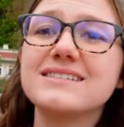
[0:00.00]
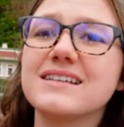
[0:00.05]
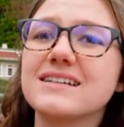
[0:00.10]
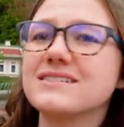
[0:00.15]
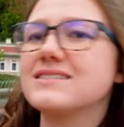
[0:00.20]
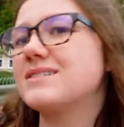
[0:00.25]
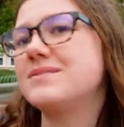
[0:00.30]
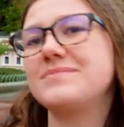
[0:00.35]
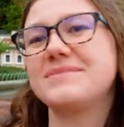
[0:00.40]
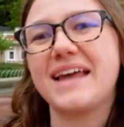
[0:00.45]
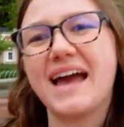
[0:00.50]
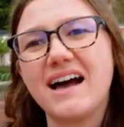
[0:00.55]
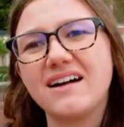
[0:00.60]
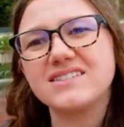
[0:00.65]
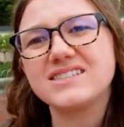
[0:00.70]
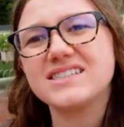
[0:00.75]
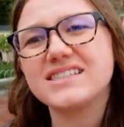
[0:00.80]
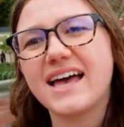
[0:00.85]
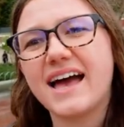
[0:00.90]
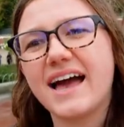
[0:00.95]
there's some
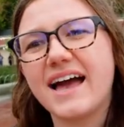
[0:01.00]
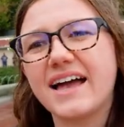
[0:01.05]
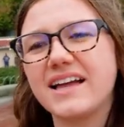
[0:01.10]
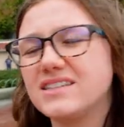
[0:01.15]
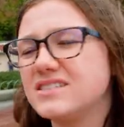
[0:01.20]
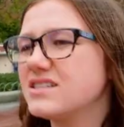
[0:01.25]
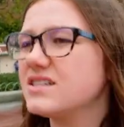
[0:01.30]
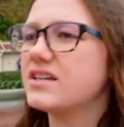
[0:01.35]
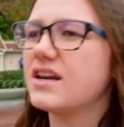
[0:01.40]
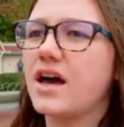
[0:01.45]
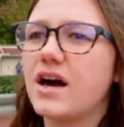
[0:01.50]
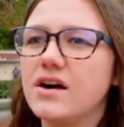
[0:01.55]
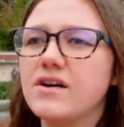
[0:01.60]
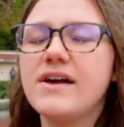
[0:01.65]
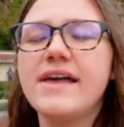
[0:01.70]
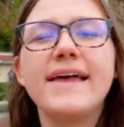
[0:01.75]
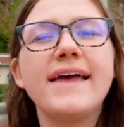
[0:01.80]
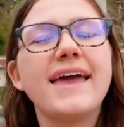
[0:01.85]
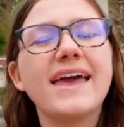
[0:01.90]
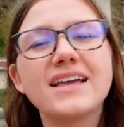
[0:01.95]
downsides, you know.
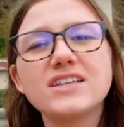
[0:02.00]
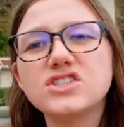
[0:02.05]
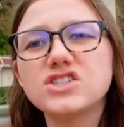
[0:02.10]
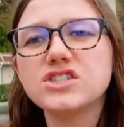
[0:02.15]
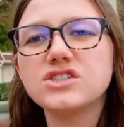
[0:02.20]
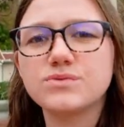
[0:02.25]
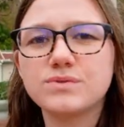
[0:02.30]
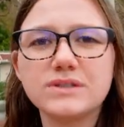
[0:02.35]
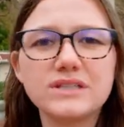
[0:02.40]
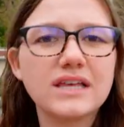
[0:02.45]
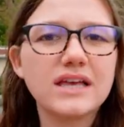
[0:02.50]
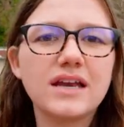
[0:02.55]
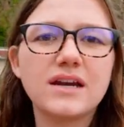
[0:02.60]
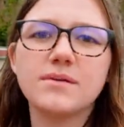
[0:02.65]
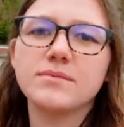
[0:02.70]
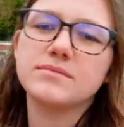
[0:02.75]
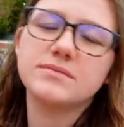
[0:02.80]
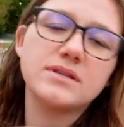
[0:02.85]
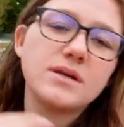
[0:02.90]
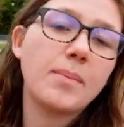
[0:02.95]
It's just really
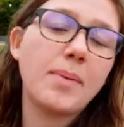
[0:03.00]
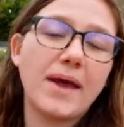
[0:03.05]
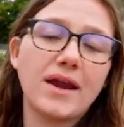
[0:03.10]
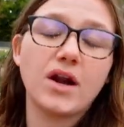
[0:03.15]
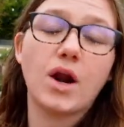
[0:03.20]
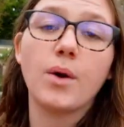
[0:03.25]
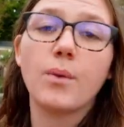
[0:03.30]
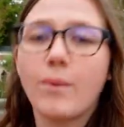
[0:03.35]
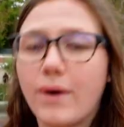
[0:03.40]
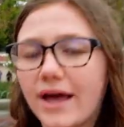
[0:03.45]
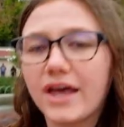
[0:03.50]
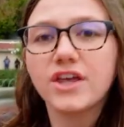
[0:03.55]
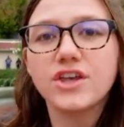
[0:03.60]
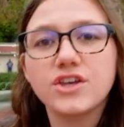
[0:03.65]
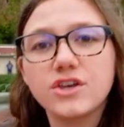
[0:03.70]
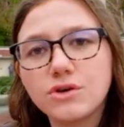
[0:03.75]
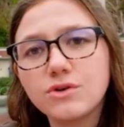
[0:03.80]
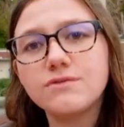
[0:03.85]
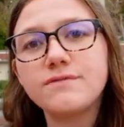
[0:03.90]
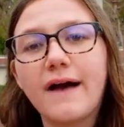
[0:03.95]
gonna depend on what
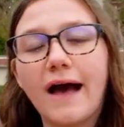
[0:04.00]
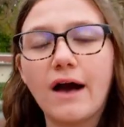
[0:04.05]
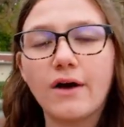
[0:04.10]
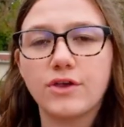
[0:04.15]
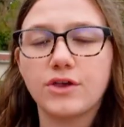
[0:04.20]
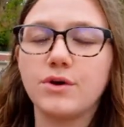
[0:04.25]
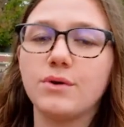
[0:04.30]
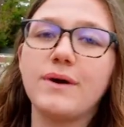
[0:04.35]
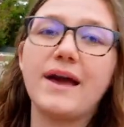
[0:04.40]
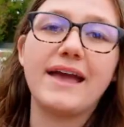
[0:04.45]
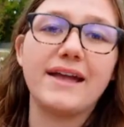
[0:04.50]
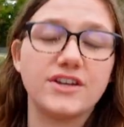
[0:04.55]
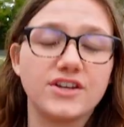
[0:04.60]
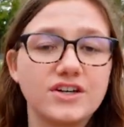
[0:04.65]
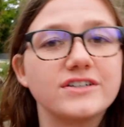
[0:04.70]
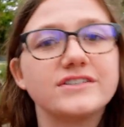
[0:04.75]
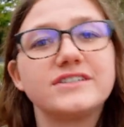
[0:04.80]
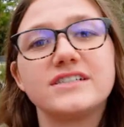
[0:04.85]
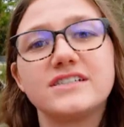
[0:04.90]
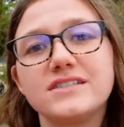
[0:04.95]
you value in
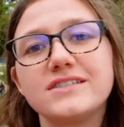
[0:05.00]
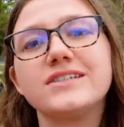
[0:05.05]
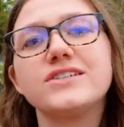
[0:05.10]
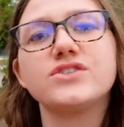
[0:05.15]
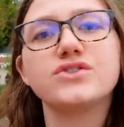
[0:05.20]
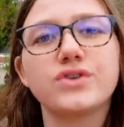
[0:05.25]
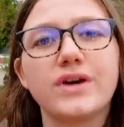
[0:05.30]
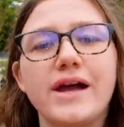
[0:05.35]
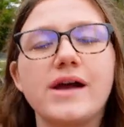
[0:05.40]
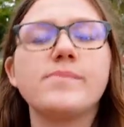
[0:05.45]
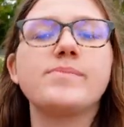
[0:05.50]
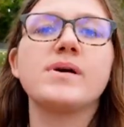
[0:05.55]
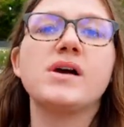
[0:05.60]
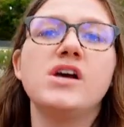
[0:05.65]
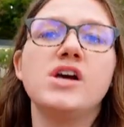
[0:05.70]
Disney trip.